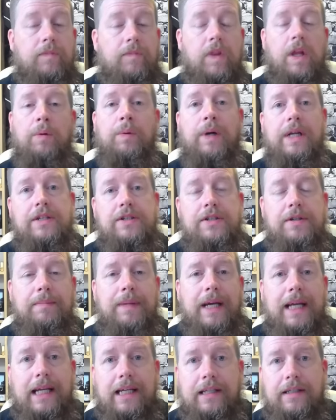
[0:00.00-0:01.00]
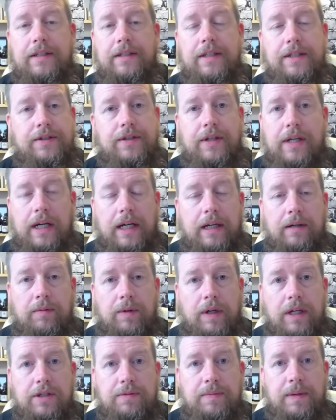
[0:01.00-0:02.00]
which to me just kind of
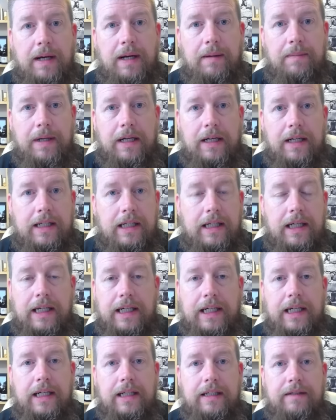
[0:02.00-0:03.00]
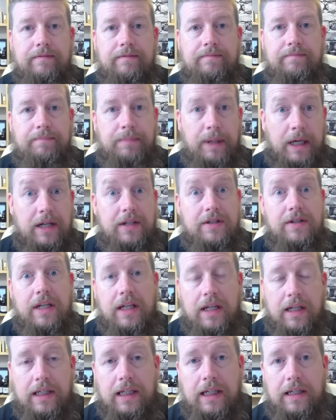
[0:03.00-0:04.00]
winds me up, and I can't
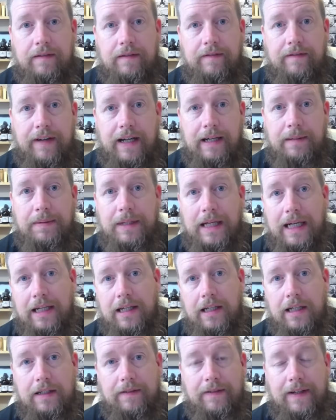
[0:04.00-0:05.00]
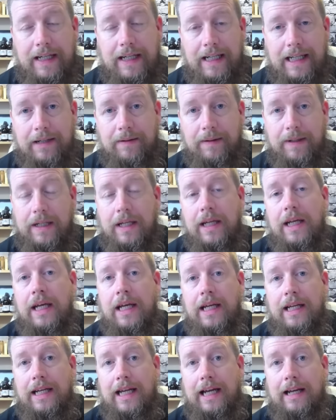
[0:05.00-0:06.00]
vape that kind of e-liquid.
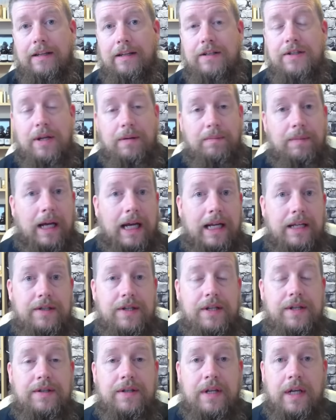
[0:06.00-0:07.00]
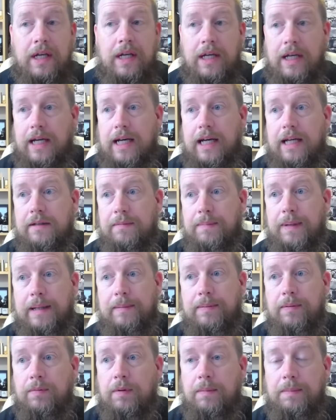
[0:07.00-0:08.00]
Now, in some cases, other
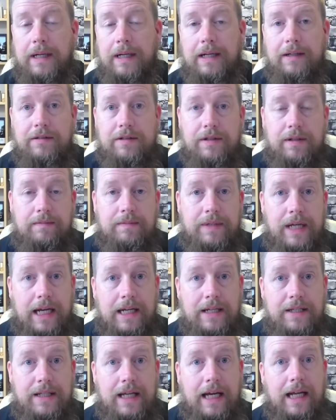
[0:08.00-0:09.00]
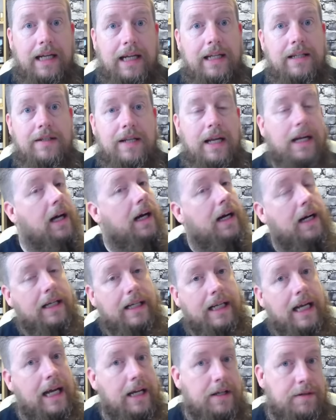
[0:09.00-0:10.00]
people will be able to taste that and say, ah,
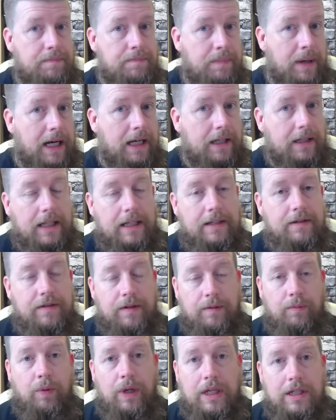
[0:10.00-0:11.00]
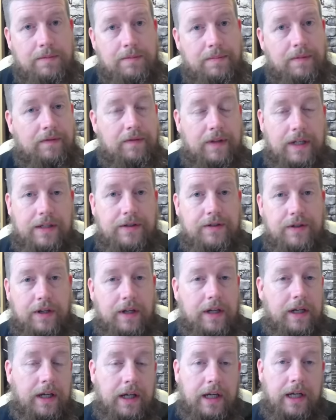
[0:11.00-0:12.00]
yes, but there's a wisp of this and
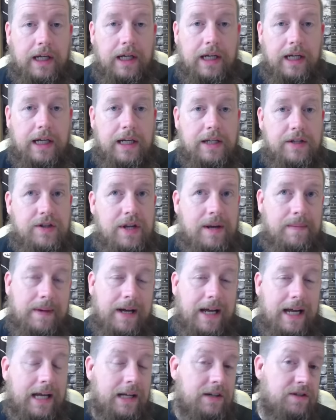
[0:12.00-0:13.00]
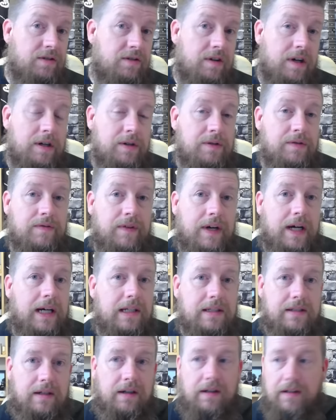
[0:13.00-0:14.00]
a summer hedgerow's
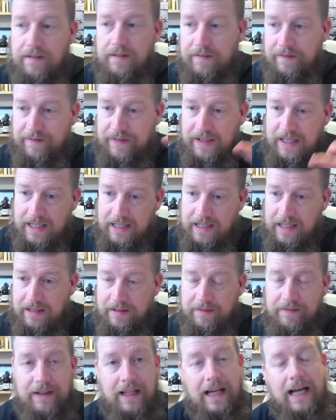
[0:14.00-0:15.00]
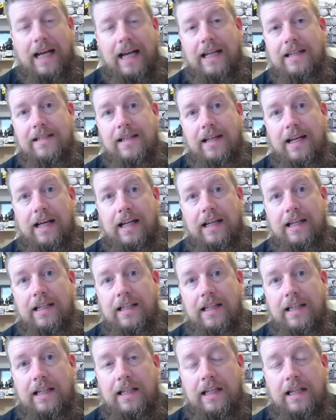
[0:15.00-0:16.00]
fart of that,
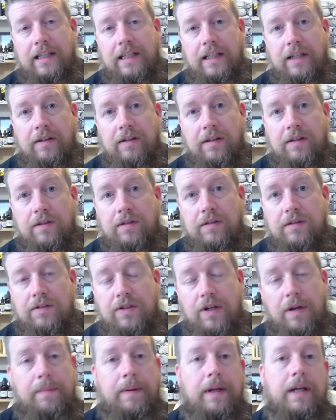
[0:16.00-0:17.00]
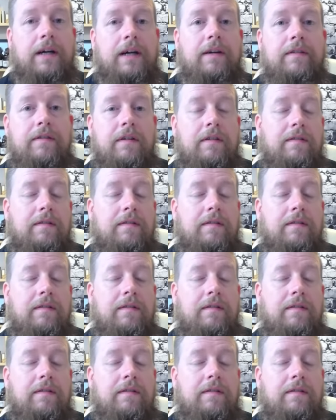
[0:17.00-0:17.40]
and a unicorn tripping over a